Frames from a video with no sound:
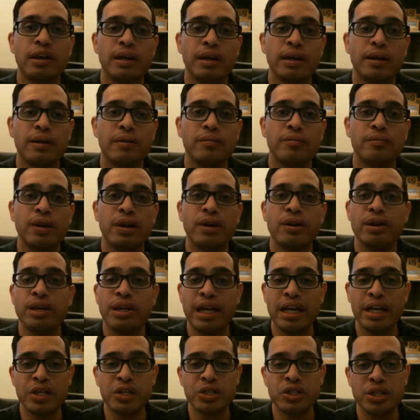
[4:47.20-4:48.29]

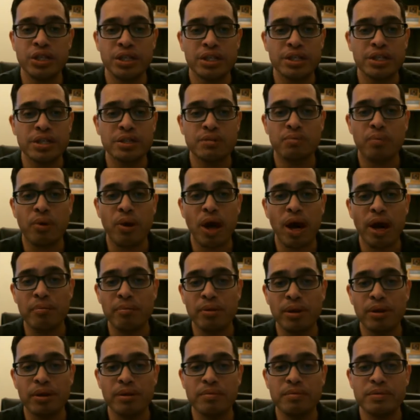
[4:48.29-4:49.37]
variations,
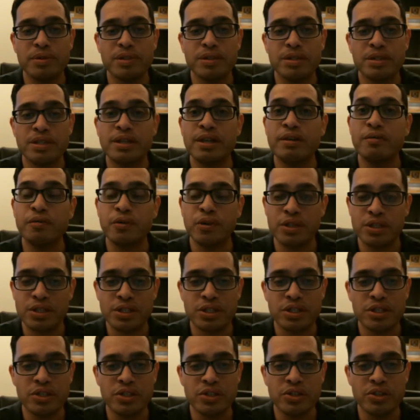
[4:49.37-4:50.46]
problems,
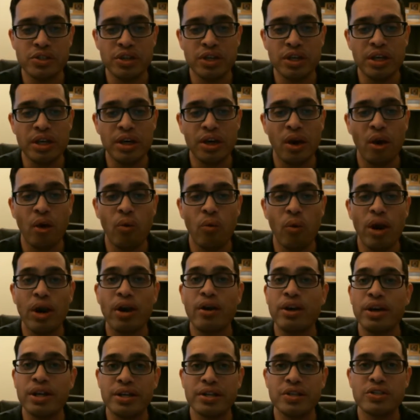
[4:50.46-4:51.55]
differences,
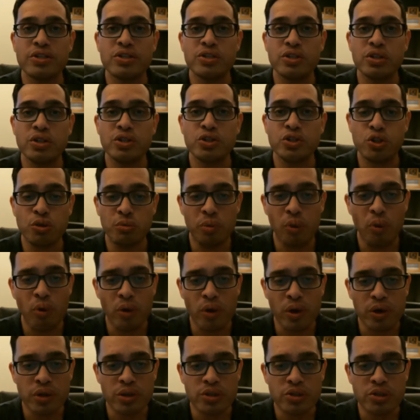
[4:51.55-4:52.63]
awareness,
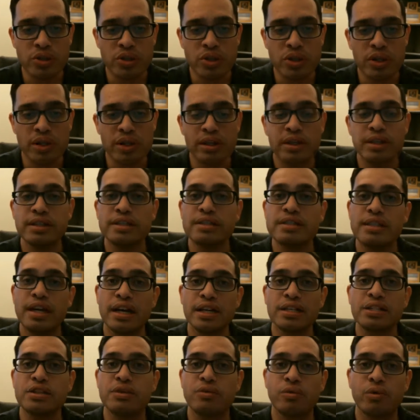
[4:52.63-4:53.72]
supports,
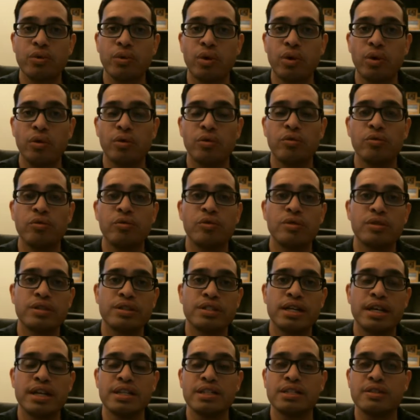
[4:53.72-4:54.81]
signs of growth,
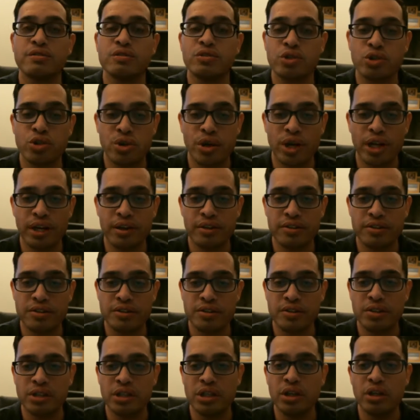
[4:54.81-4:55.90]
signs of strengths,
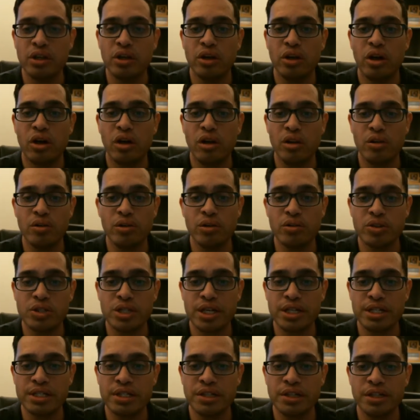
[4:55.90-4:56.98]
all of those
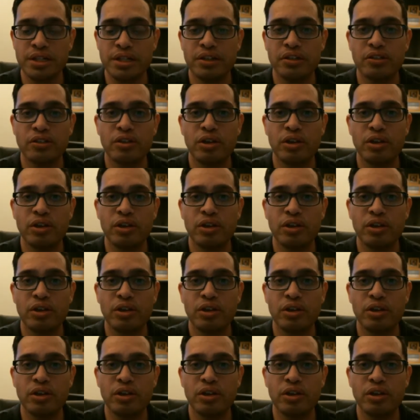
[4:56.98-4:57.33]
kinds of things